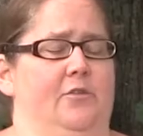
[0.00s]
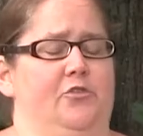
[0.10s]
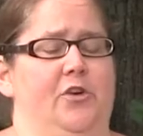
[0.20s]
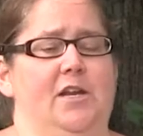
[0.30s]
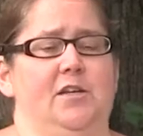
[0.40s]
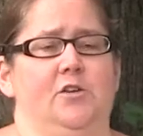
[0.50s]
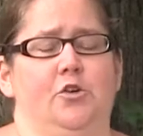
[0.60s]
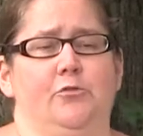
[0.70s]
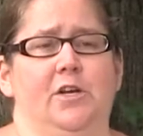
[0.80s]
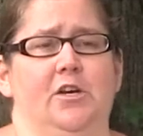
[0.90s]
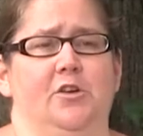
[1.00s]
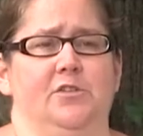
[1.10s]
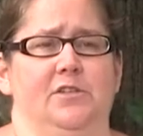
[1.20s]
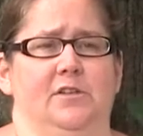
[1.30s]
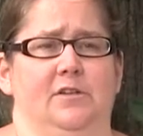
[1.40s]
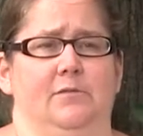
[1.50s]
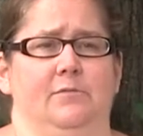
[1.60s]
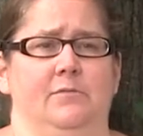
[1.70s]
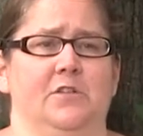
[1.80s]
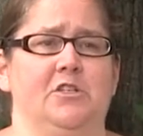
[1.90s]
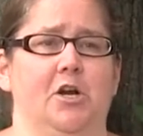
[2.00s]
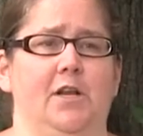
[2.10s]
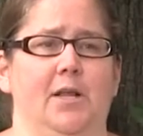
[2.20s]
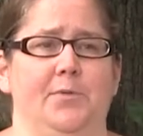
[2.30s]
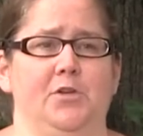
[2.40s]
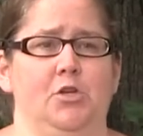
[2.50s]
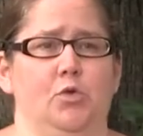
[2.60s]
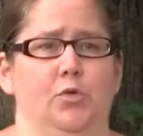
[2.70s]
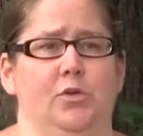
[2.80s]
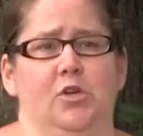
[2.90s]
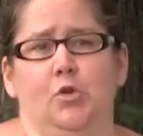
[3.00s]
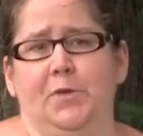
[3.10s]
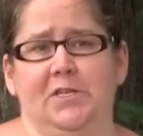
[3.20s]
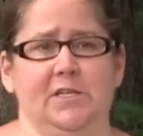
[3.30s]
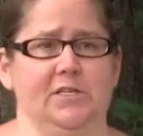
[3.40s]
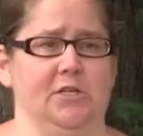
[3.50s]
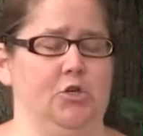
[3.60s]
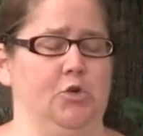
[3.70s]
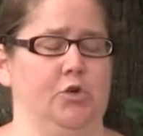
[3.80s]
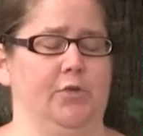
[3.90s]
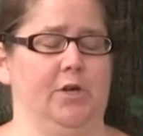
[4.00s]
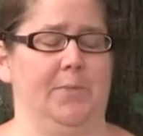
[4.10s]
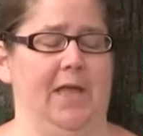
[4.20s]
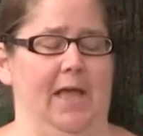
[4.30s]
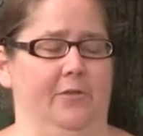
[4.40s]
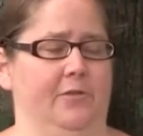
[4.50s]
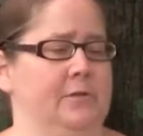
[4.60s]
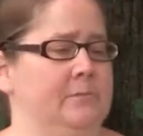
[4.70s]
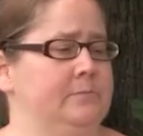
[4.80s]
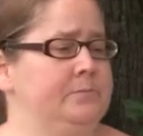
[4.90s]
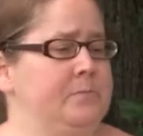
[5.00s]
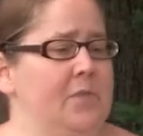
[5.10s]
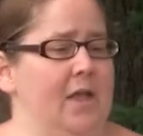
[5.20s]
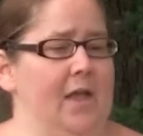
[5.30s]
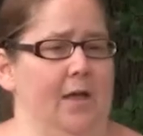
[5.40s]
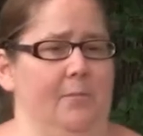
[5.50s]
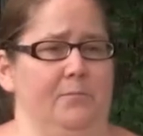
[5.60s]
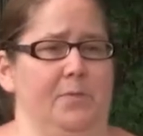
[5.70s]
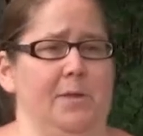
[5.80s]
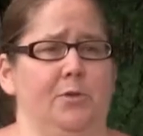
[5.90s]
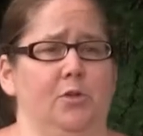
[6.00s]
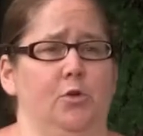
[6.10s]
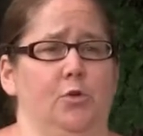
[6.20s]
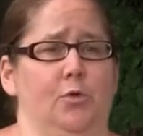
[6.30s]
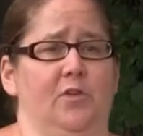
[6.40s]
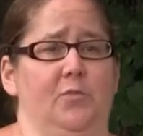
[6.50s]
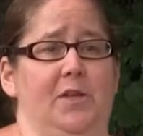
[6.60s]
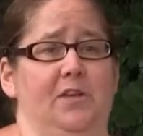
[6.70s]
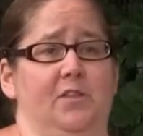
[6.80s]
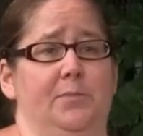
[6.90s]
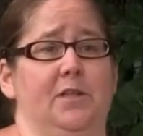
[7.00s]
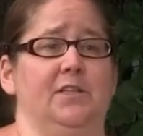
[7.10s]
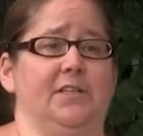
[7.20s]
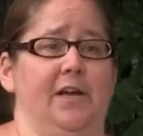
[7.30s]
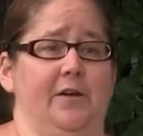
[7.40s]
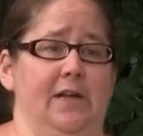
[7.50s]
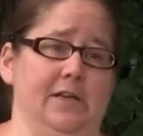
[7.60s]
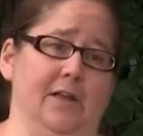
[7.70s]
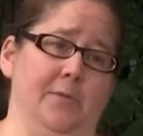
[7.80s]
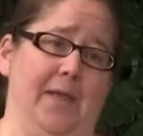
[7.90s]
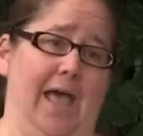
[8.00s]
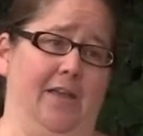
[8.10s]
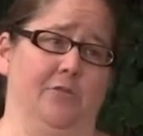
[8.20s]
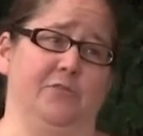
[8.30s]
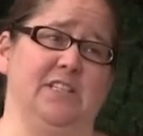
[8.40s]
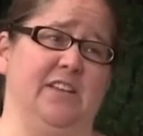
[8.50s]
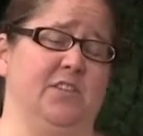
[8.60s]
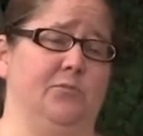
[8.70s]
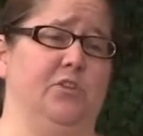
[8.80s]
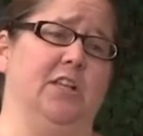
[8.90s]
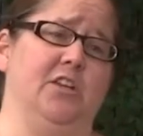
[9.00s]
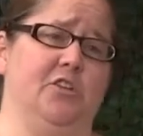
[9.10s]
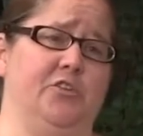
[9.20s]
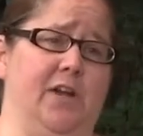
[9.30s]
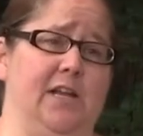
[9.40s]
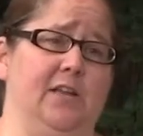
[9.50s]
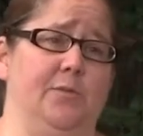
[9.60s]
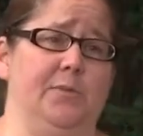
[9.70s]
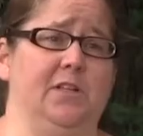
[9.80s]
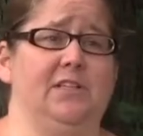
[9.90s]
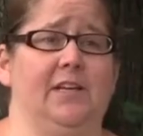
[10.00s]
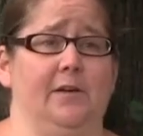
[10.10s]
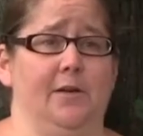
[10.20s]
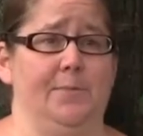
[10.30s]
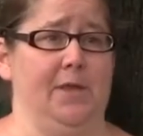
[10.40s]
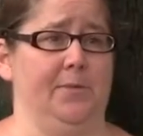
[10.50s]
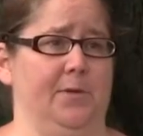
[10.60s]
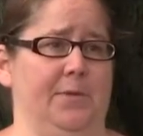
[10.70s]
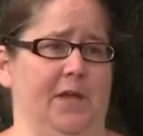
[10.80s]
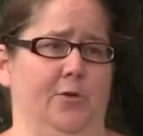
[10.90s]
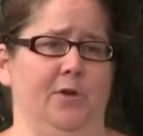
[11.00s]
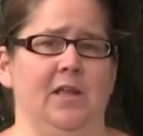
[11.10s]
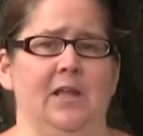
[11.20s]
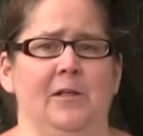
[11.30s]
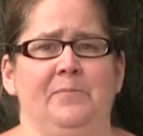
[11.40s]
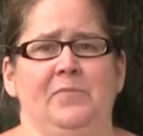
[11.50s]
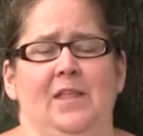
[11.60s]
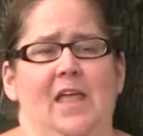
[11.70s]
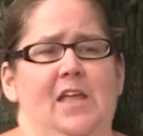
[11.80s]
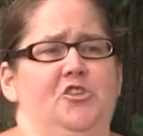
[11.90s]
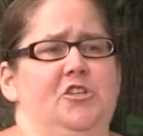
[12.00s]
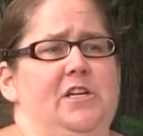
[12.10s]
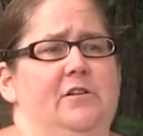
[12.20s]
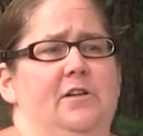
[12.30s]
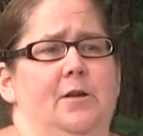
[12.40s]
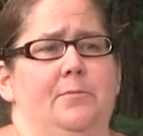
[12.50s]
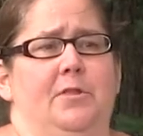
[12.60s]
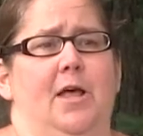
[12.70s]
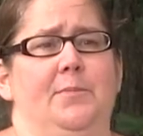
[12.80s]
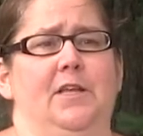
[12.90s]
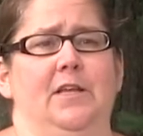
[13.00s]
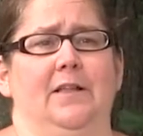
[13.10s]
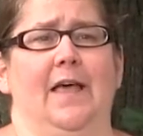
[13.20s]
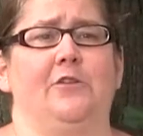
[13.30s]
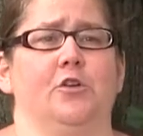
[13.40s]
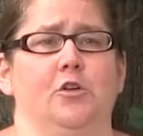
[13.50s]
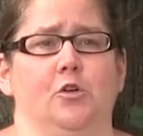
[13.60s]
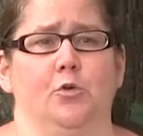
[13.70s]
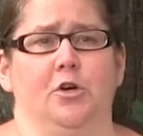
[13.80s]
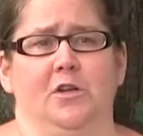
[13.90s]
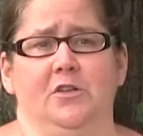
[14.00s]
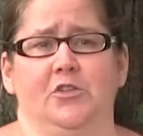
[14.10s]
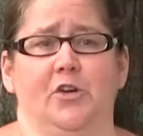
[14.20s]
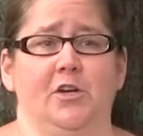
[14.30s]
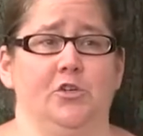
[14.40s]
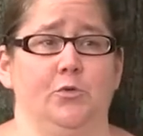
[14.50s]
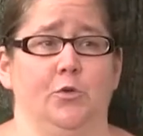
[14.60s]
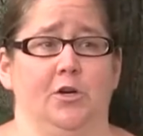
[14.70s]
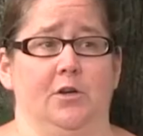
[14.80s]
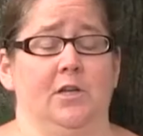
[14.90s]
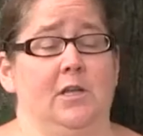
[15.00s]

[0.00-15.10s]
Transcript: traded careers and started up a new business, a new career path. People who have been in the military and come back and receive some really good training in the military, maybe about engineering, plumbing, electrical work, construction work.